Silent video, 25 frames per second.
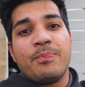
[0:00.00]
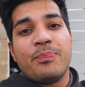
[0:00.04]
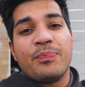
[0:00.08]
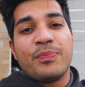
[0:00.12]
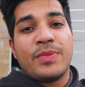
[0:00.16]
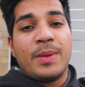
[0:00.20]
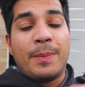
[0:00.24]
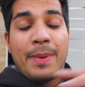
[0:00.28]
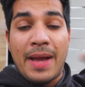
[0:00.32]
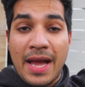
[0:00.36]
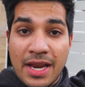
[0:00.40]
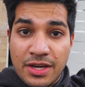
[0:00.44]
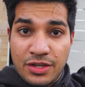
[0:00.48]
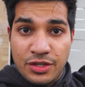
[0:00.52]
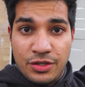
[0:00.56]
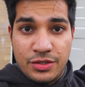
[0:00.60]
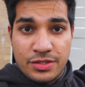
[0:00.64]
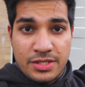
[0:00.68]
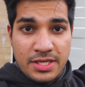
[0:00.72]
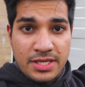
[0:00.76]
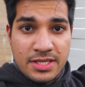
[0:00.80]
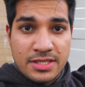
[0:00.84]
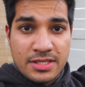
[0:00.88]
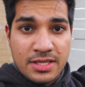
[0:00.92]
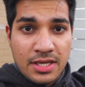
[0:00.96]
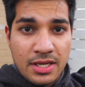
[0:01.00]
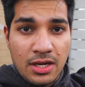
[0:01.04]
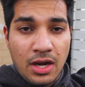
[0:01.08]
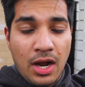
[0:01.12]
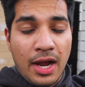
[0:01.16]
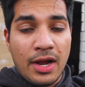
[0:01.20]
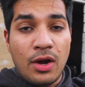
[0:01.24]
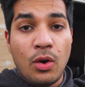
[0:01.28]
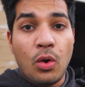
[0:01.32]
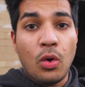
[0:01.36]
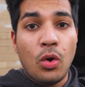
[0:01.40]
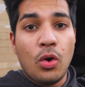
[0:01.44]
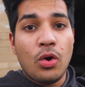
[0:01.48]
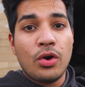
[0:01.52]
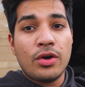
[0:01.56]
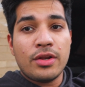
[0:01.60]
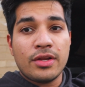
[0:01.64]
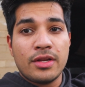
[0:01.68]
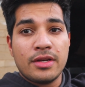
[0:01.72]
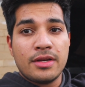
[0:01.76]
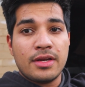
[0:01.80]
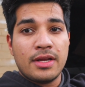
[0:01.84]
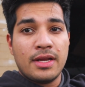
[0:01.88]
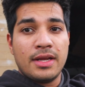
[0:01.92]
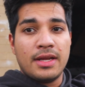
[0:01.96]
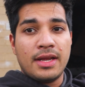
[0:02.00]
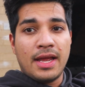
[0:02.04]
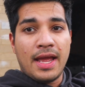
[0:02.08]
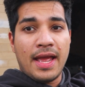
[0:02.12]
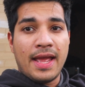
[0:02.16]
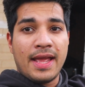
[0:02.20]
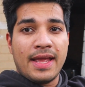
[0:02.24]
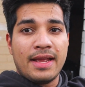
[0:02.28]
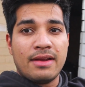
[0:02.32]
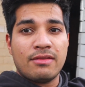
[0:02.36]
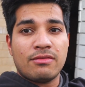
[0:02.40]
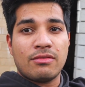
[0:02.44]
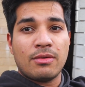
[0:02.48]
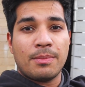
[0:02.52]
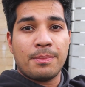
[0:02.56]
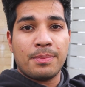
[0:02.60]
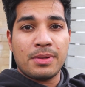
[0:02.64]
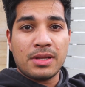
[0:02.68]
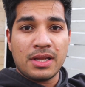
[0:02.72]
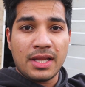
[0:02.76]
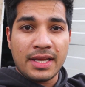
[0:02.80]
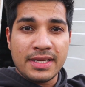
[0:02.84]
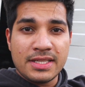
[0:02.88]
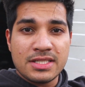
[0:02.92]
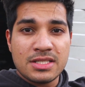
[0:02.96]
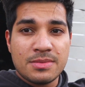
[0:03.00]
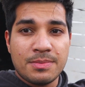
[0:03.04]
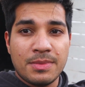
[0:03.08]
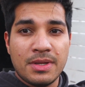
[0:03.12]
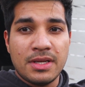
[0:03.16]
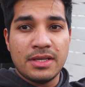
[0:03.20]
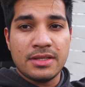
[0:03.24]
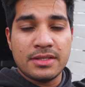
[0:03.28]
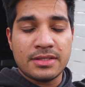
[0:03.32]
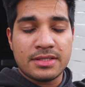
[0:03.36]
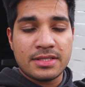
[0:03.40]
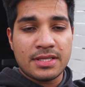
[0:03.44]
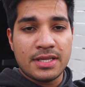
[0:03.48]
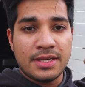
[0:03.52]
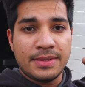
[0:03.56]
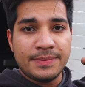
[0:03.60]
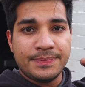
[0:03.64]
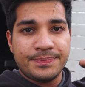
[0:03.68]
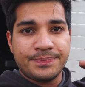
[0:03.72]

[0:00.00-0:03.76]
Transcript: the bad news is I ordered a replacement